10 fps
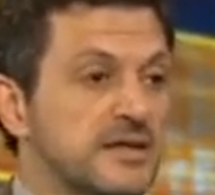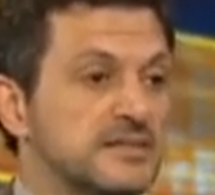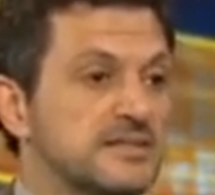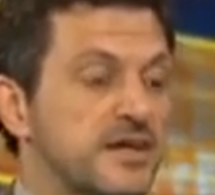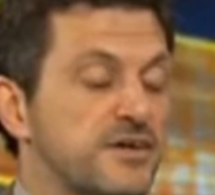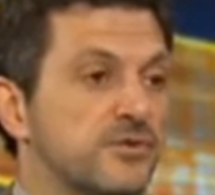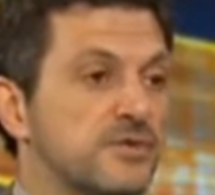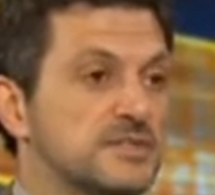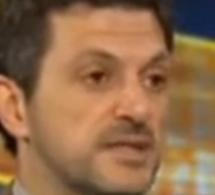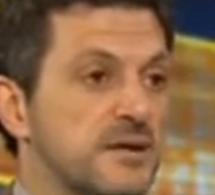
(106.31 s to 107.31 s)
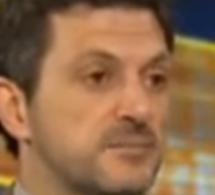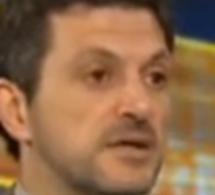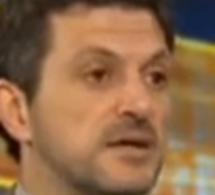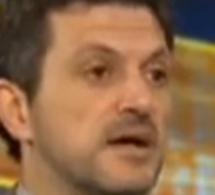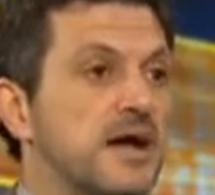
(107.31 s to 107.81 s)
is that Saif
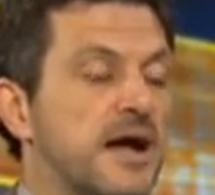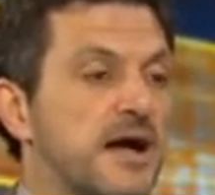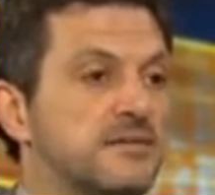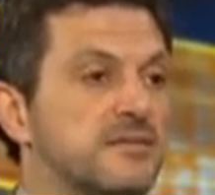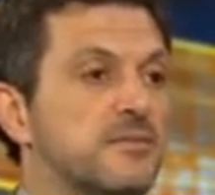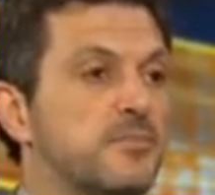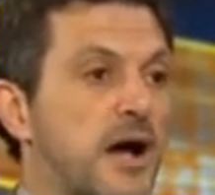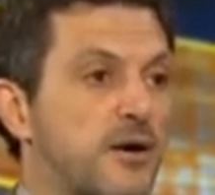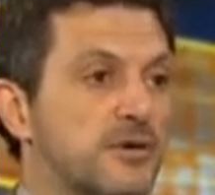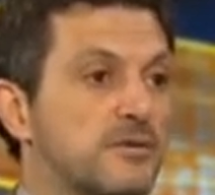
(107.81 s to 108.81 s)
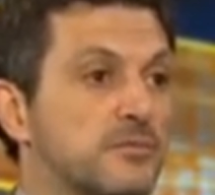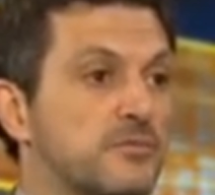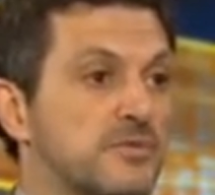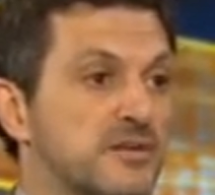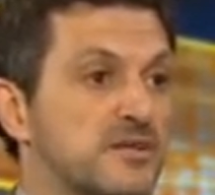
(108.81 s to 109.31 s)
al-Islam had the power
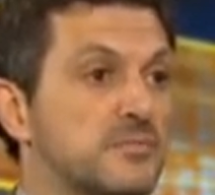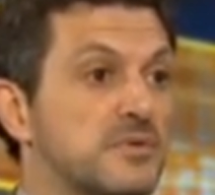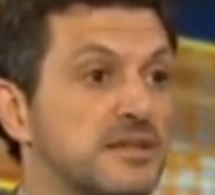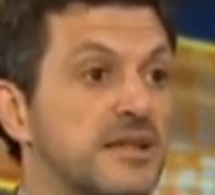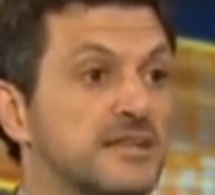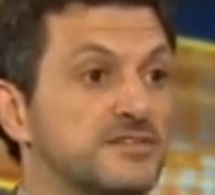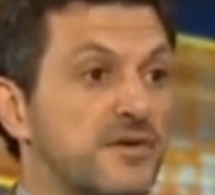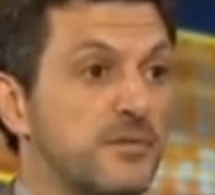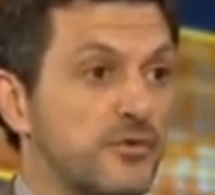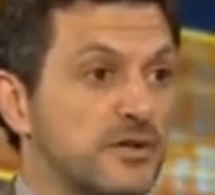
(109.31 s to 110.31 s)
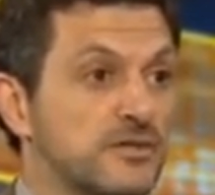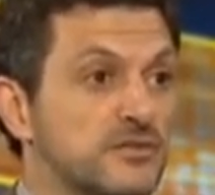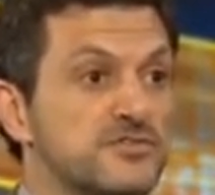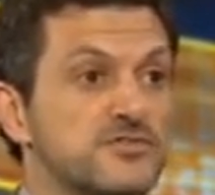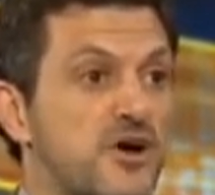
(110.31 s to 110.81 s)
within him last February
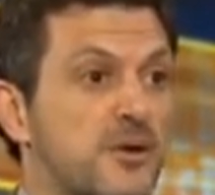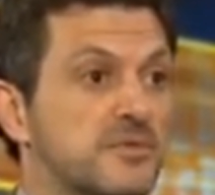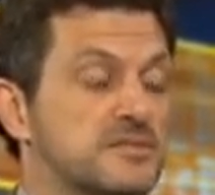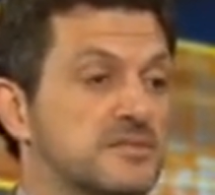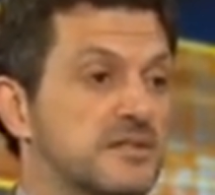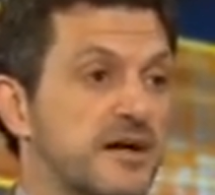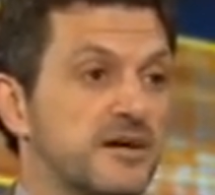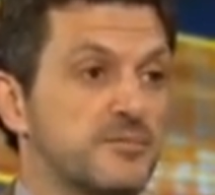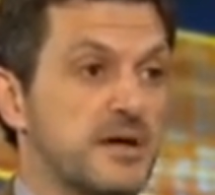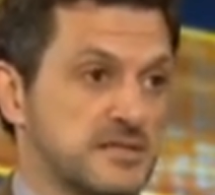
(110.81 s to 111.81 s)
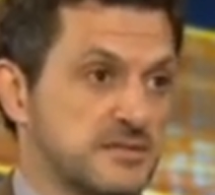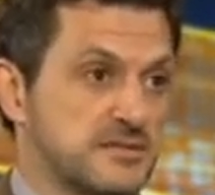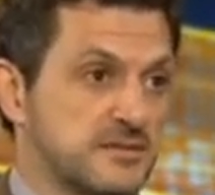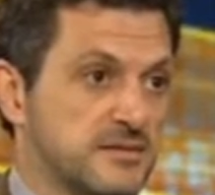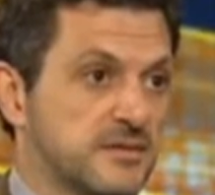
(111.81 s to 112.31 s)
to stop this entire
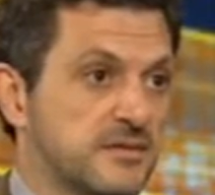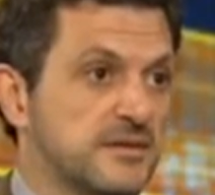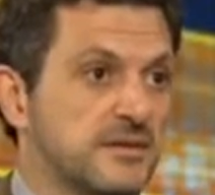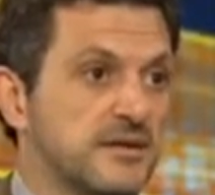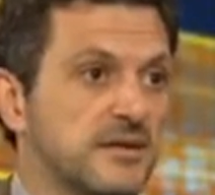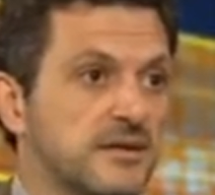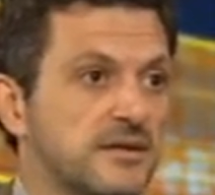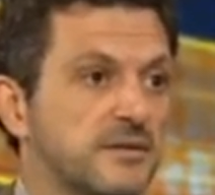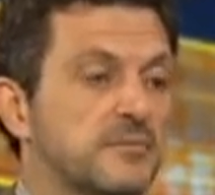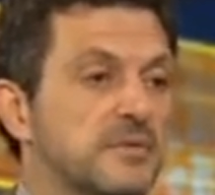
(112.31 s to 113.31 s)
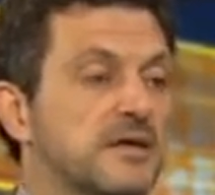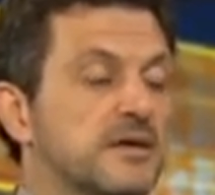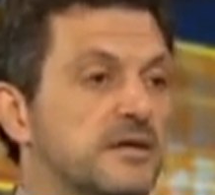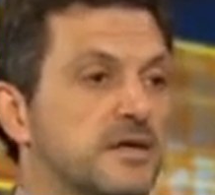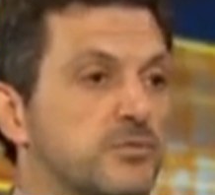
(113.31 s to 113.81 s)
mess. Uh,
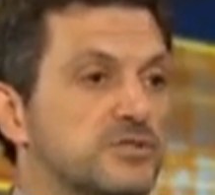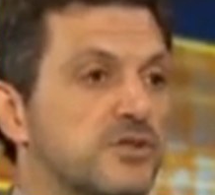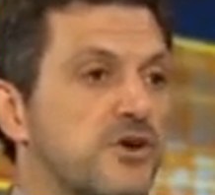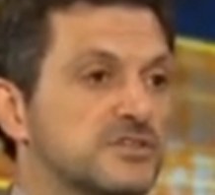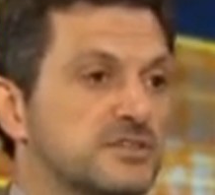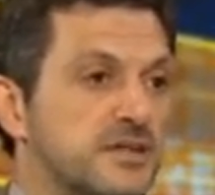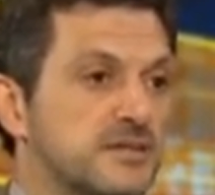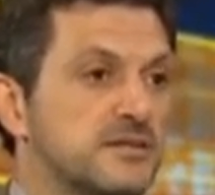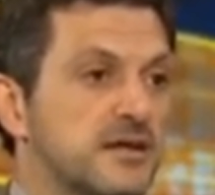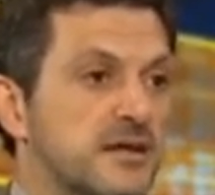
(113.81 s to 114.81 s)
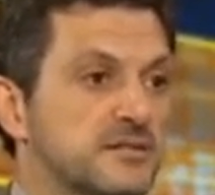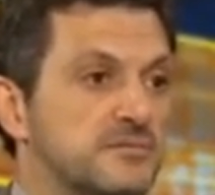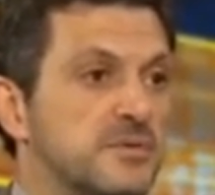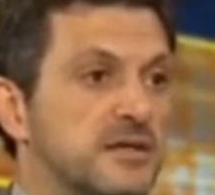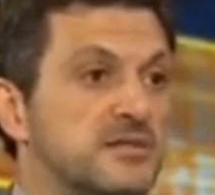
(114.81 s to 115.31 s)
he was long slated
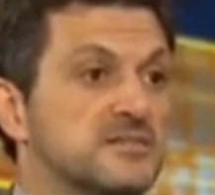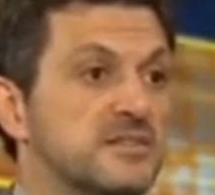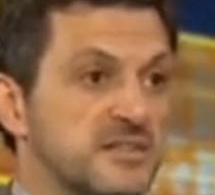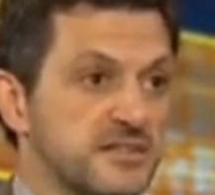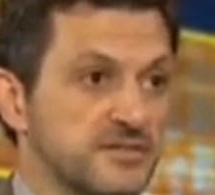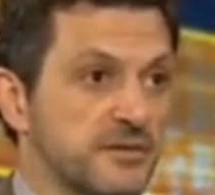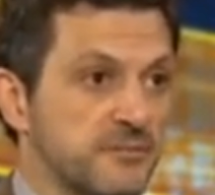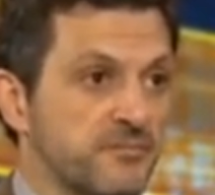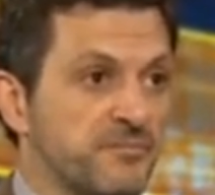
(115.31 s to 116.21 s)
as being the successor